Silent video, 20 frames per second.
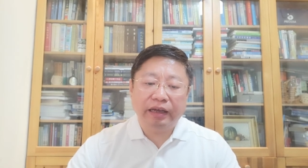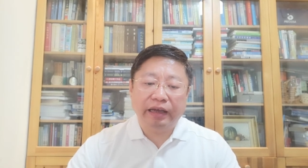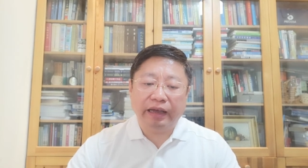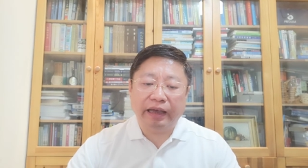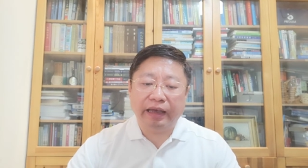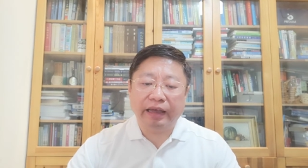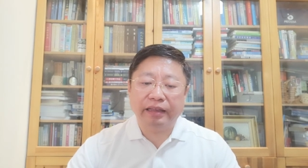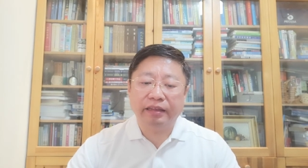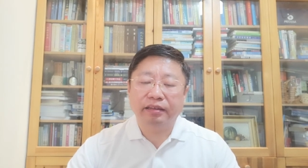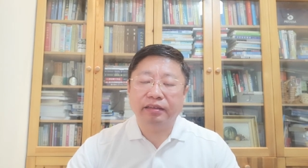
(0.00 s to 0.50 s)

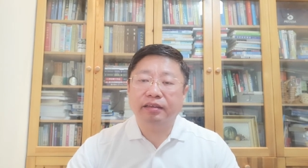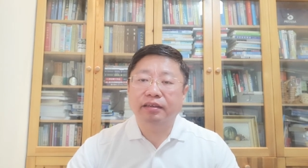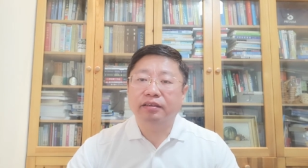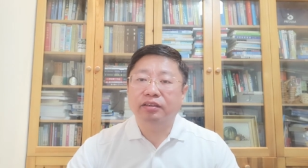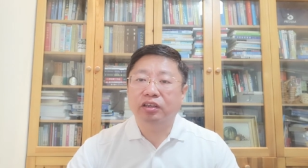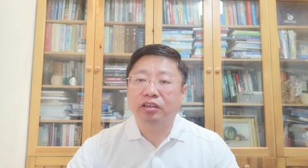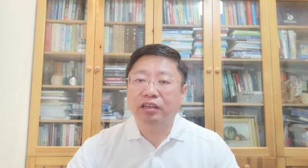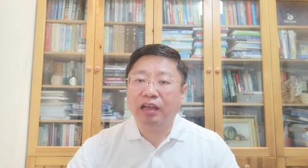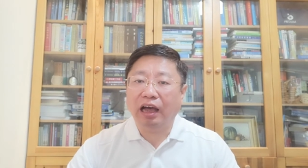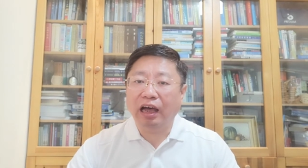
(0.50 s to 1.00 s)
and
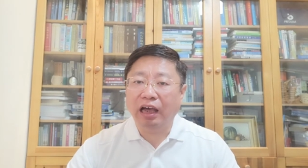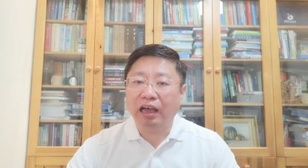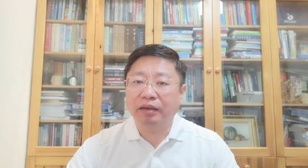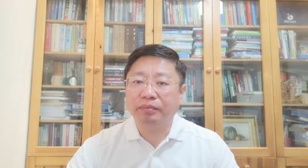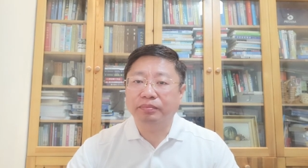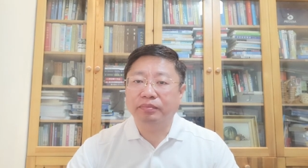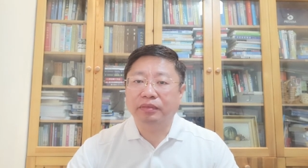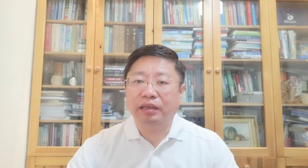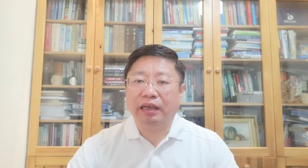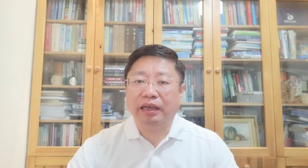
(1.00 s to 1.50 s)
the
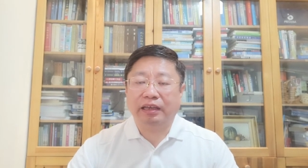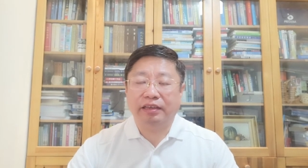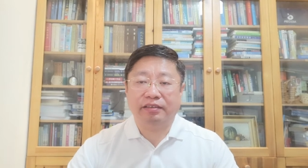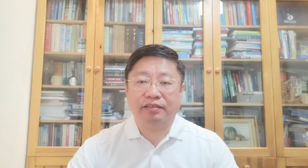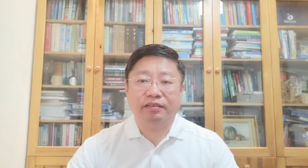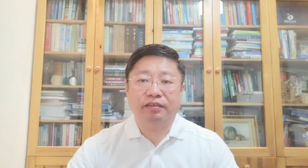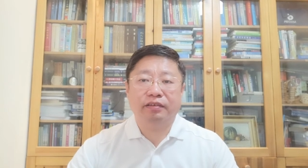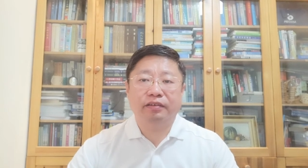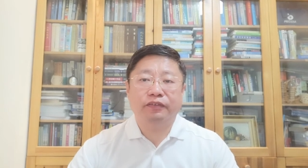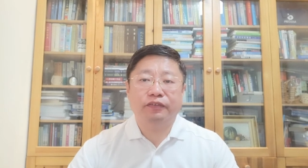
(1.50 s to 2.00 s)
time
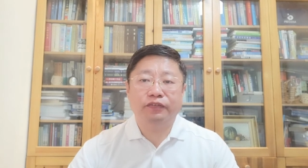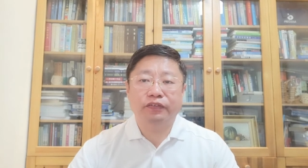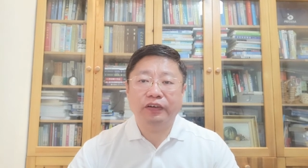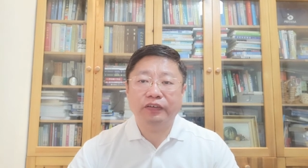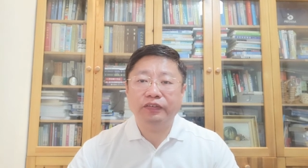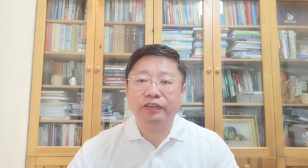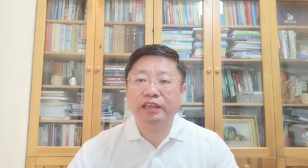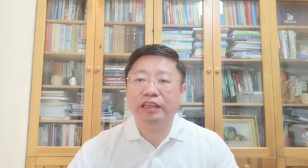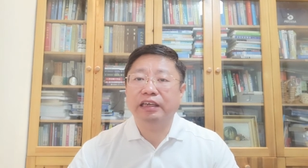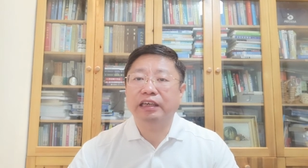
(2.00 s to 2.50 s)
is
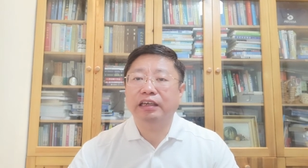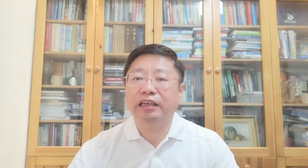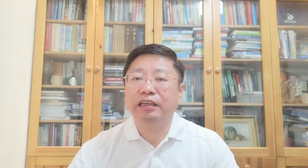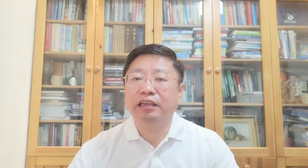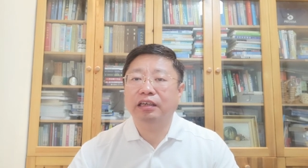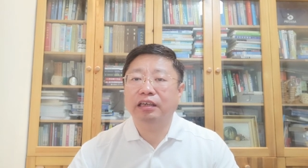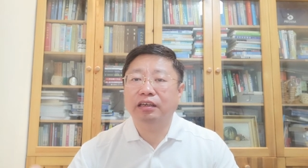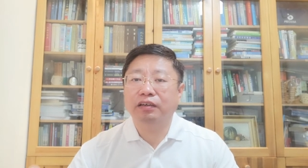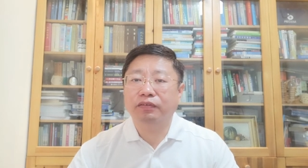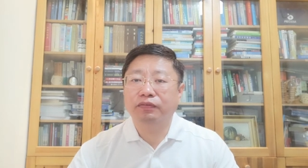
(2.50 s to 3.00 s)

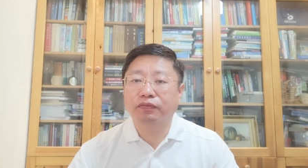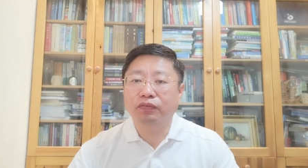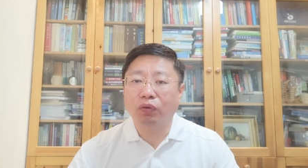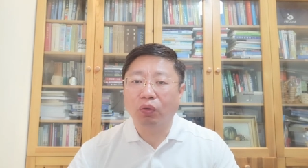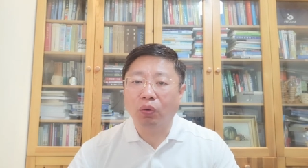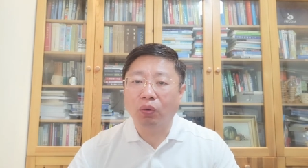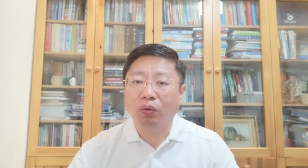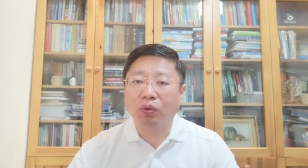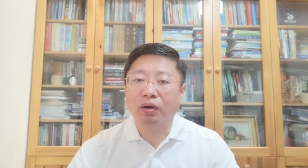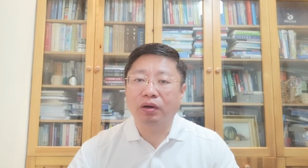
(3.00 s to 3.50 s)

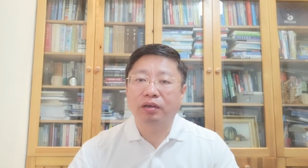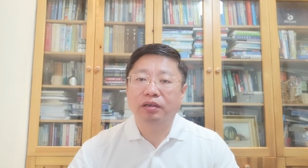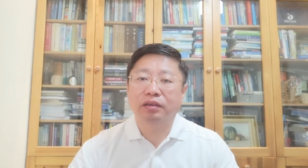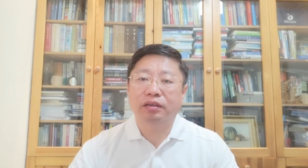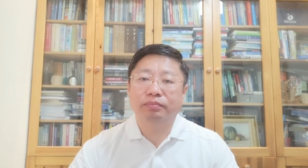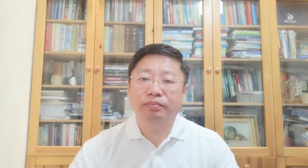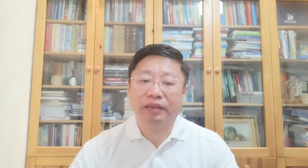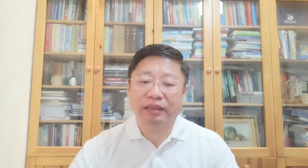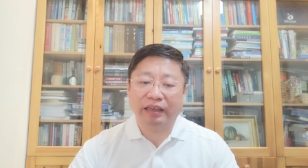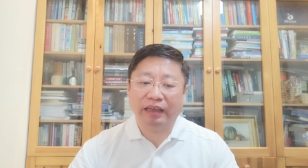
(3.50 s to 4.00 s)
54
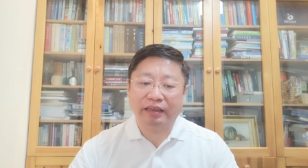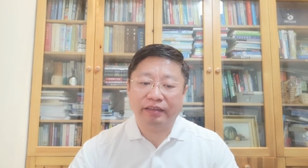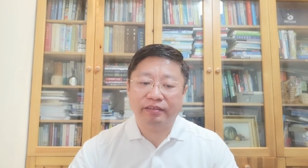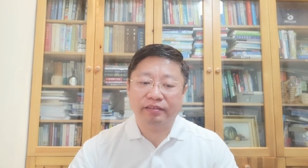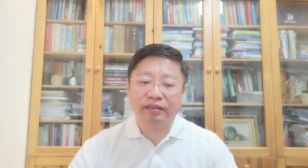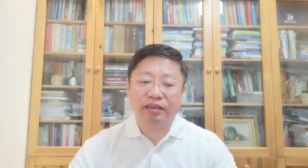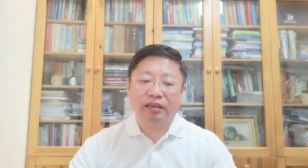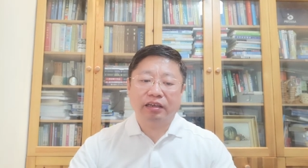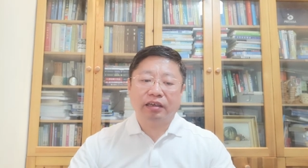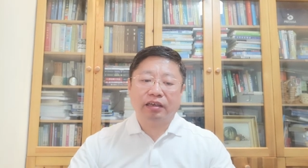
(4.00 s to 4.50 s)

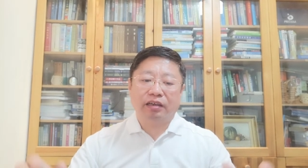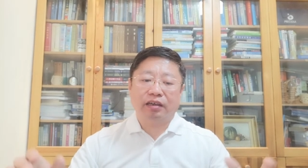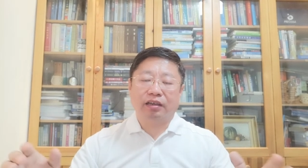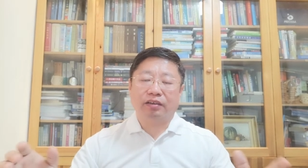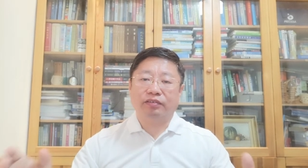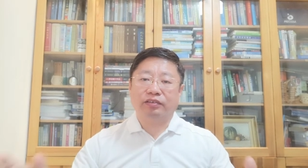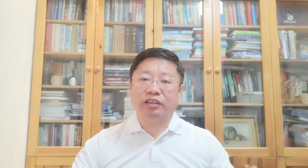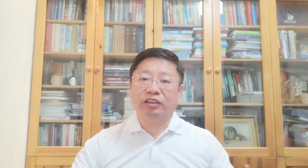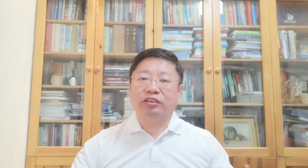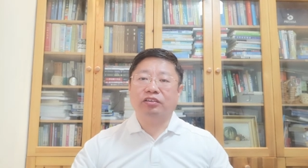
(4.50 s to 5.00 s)
minutes
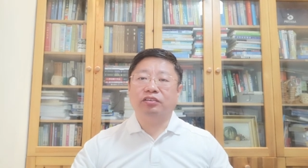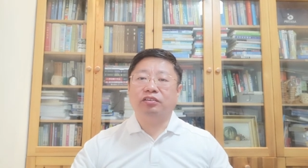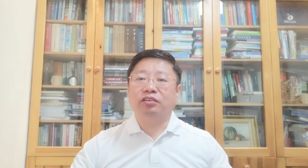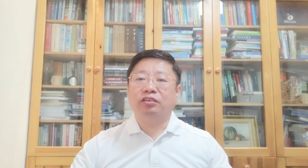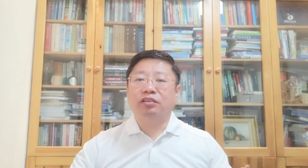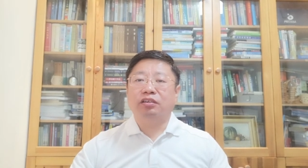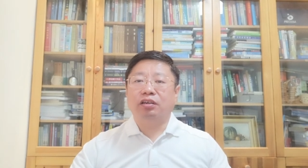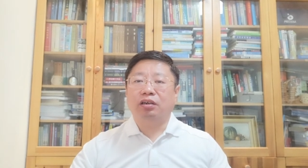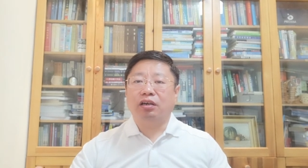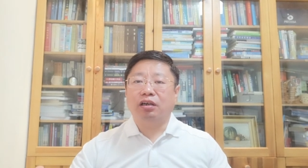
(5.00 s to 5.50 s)
in
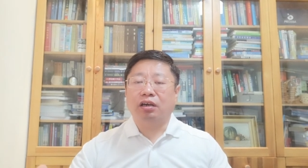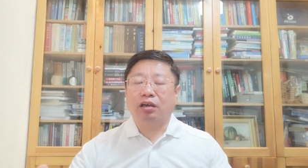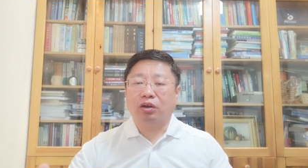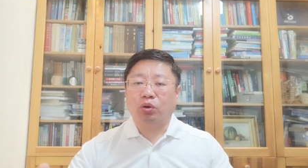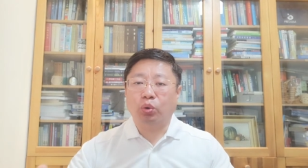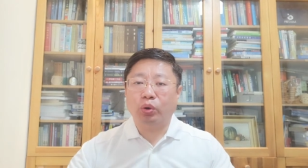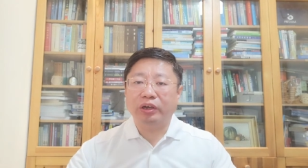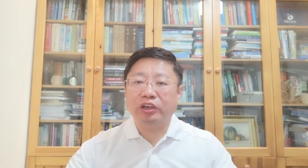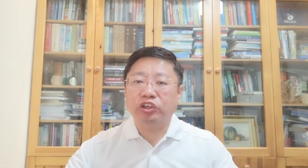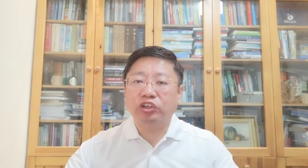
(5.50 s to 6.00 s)

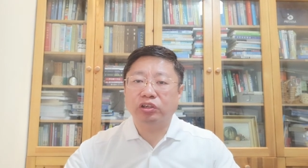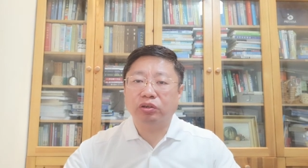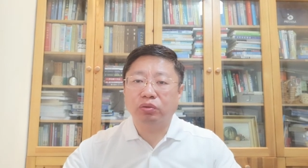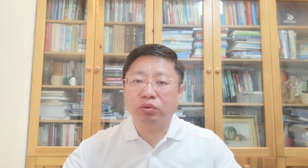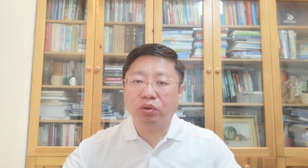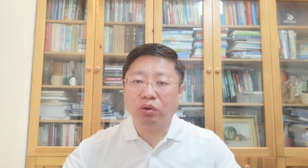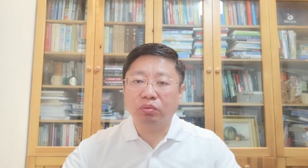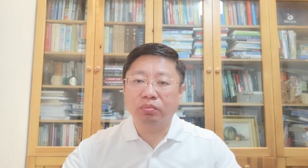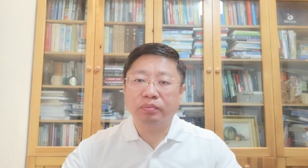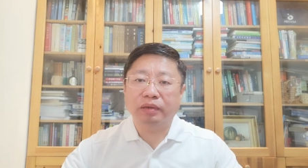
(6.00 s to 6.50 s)
Huizhou
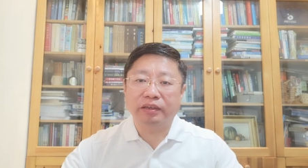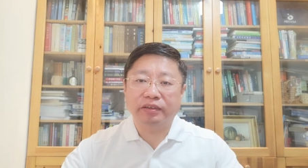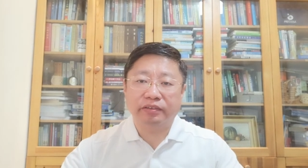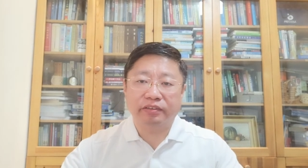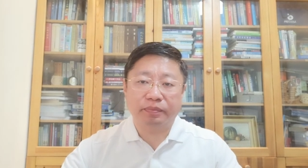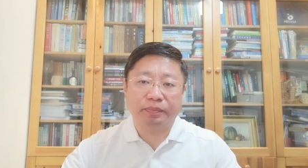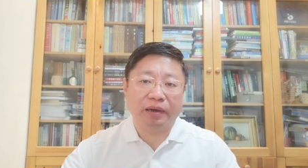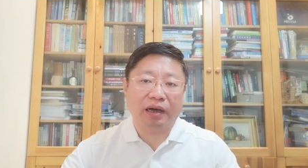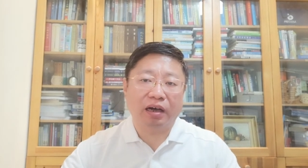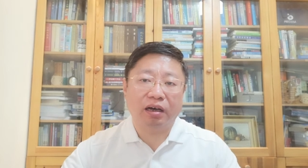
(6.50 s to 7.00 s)
Longmen
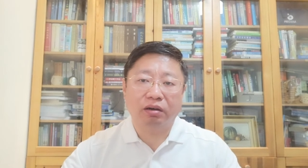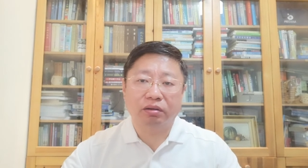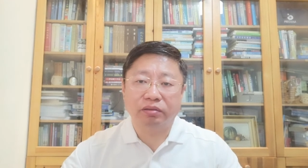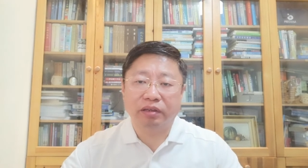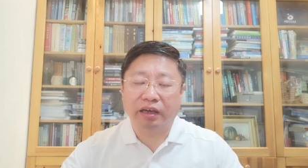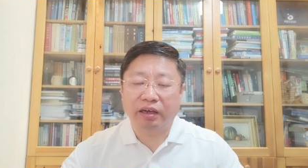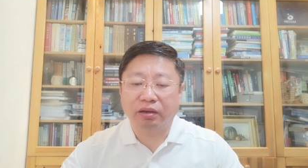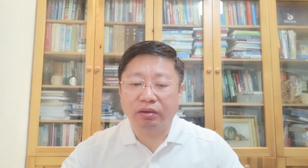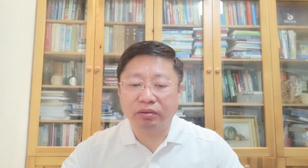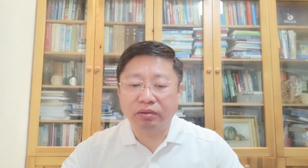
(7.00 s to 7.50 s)
Spa
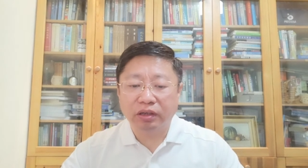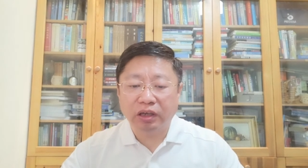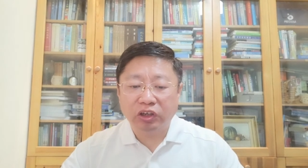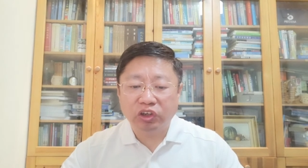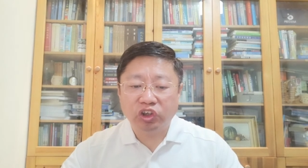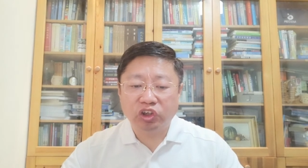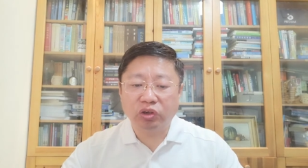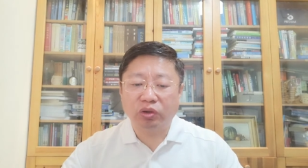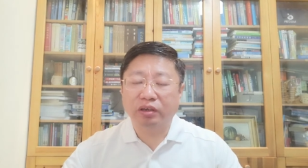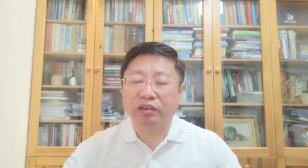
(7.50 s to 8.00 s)
Hotel.
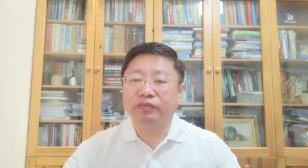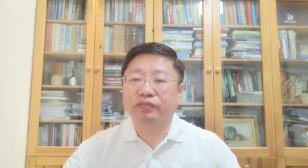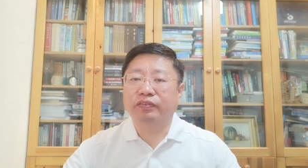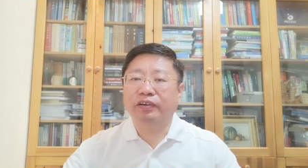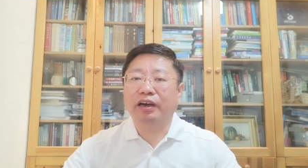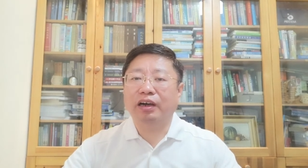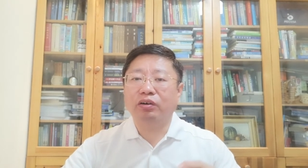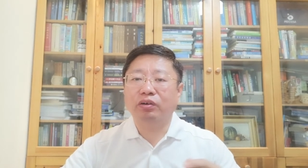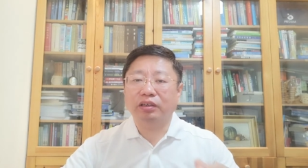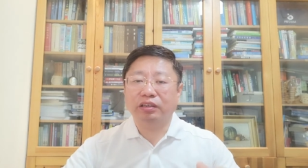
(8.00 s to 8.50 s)
So it's
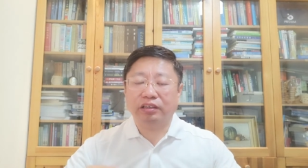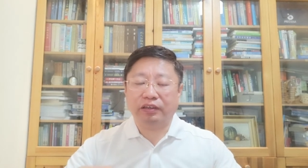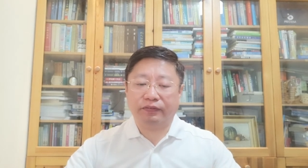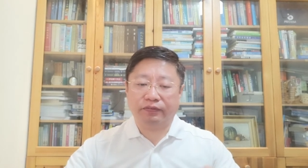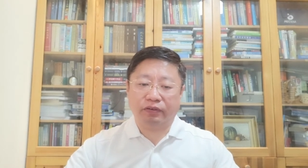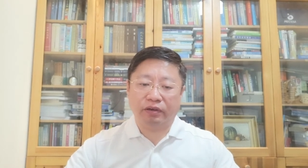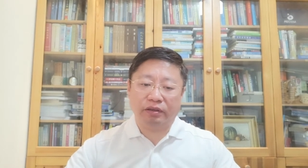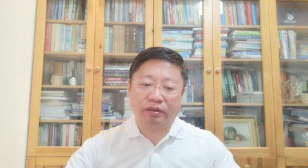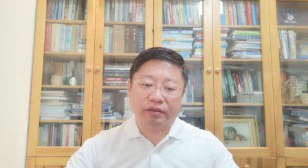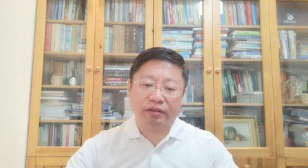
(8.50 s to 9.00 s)
very
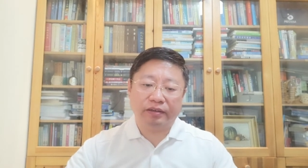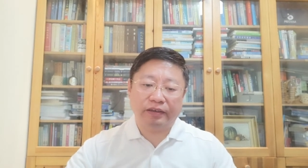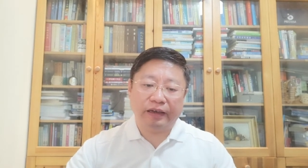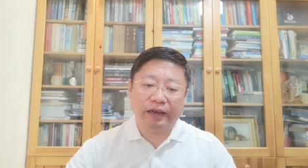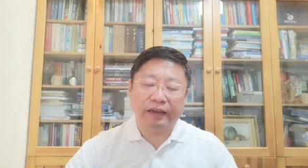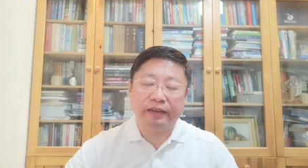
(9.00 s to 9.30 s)
different.